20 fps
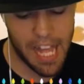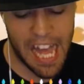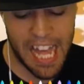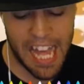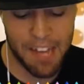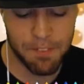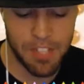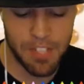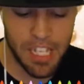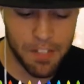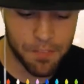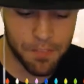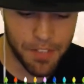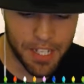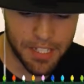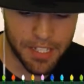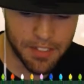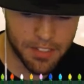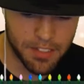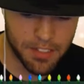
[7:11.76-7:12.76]
I have
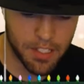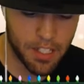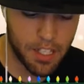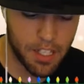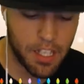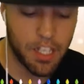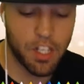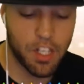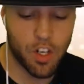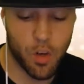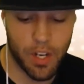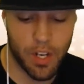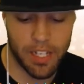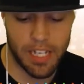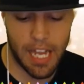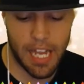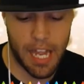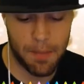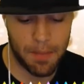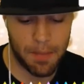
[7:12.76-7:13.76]
defense, crit
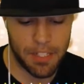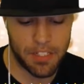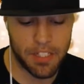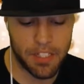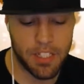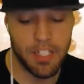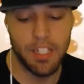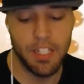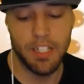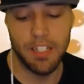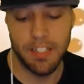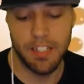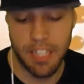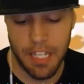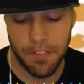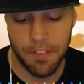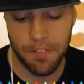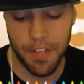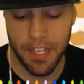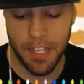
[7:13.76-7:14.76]
damage,
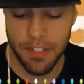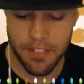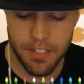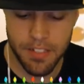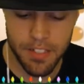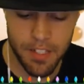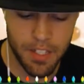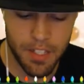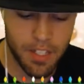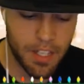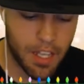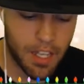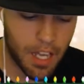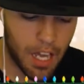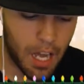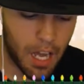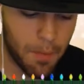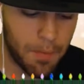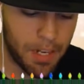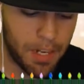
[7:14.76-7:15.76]
defense,
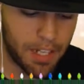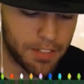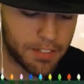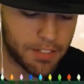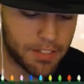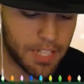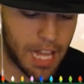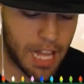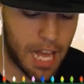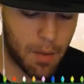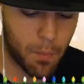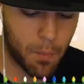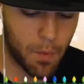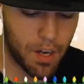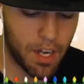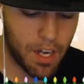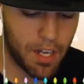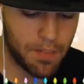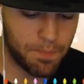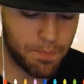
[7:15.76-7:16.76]
and then slot
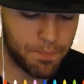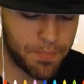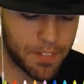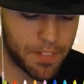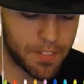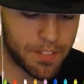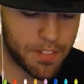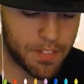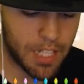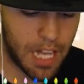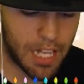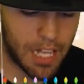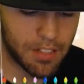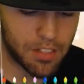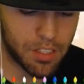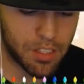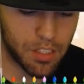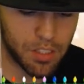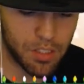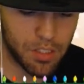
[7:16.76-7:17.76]
1, slot
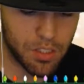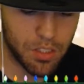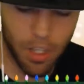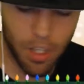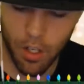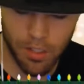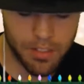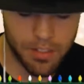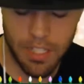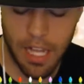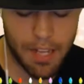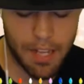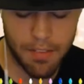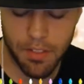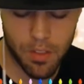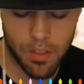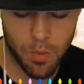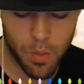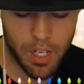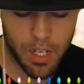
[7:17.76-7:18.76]
2, or slot
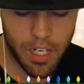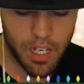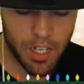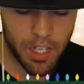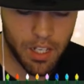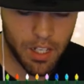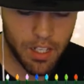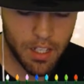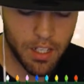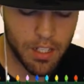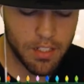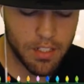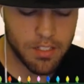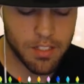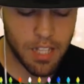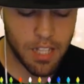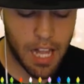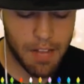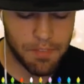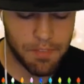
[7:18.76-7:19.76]
3,
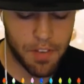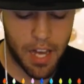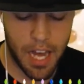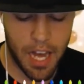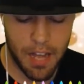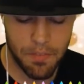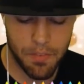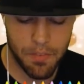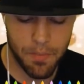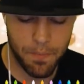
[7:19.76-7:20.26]
slot 5.